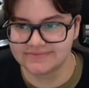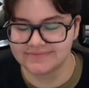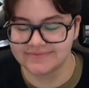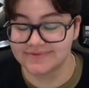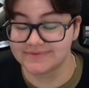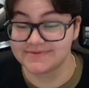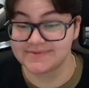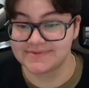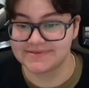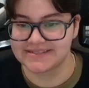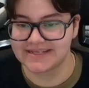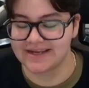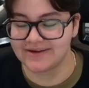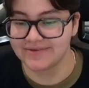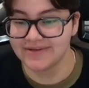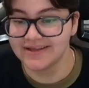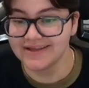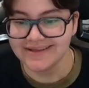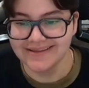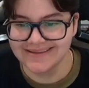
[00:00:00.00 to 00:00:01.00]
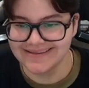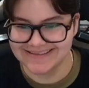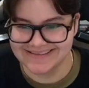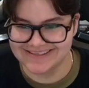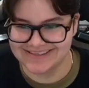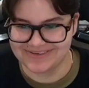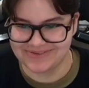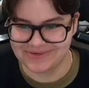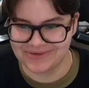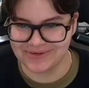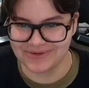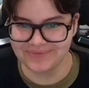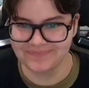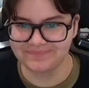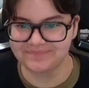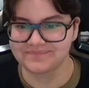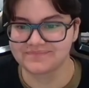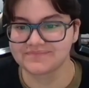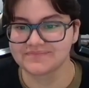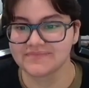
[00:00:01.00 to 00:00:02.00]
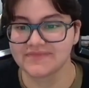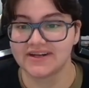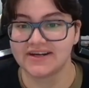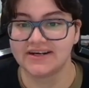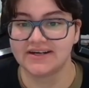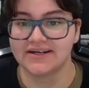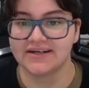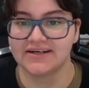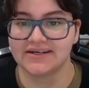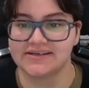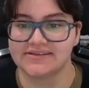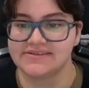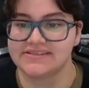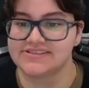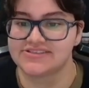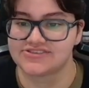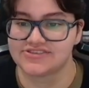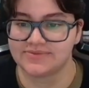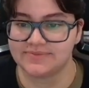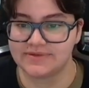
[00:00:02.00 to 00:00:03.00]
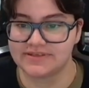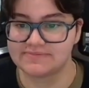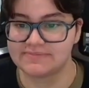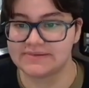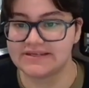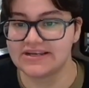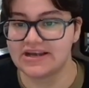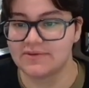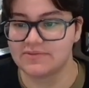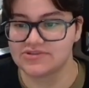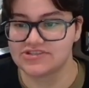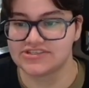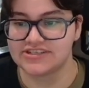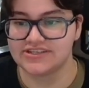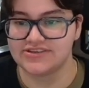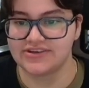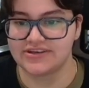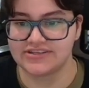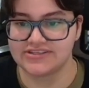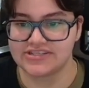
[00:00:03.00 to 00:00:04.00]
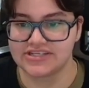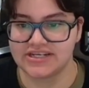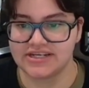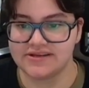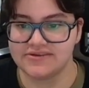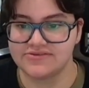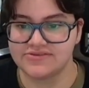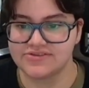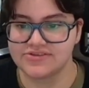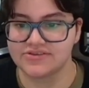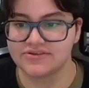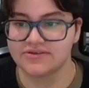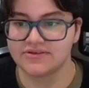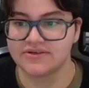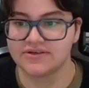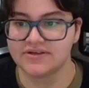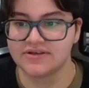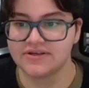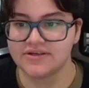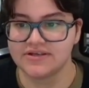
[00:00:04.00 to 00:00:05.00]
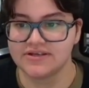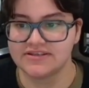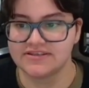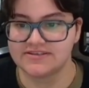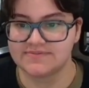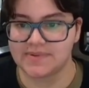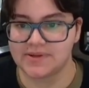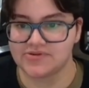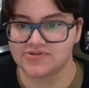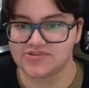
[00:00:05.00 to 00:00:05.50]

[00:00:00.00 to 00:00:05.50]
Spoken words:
I'm spacing out. This is general. These are some display options that you can change. Spell